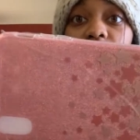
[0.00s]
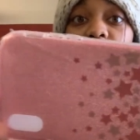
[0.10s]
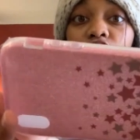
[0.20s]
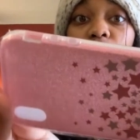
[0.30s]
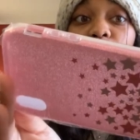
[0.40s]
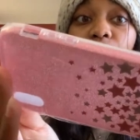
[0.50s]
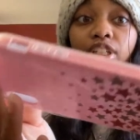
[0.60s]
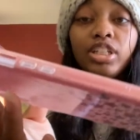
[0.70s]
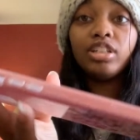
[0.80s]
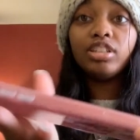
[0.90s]
This is
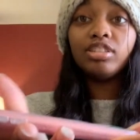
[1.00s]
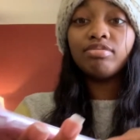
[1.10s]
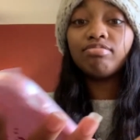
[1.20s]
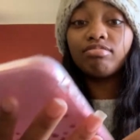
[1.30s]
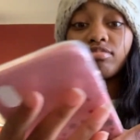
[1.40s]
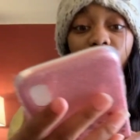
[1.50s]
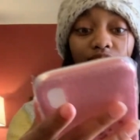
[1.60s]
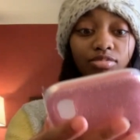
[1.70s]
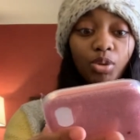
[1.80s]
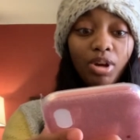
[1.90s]
pretty.
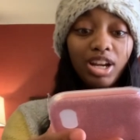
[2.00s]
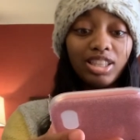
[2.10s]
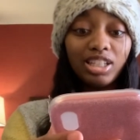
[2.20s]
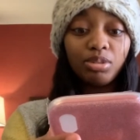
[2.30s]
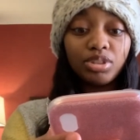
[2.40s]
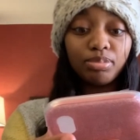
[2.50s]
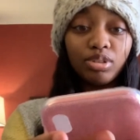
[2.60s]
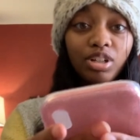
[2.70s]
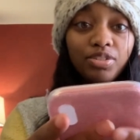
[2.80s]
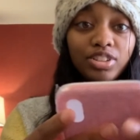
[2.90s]
Why did I think it was blue
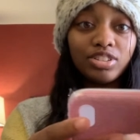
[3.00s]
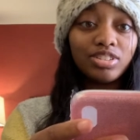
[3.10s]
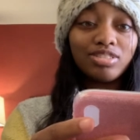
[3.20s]
at first?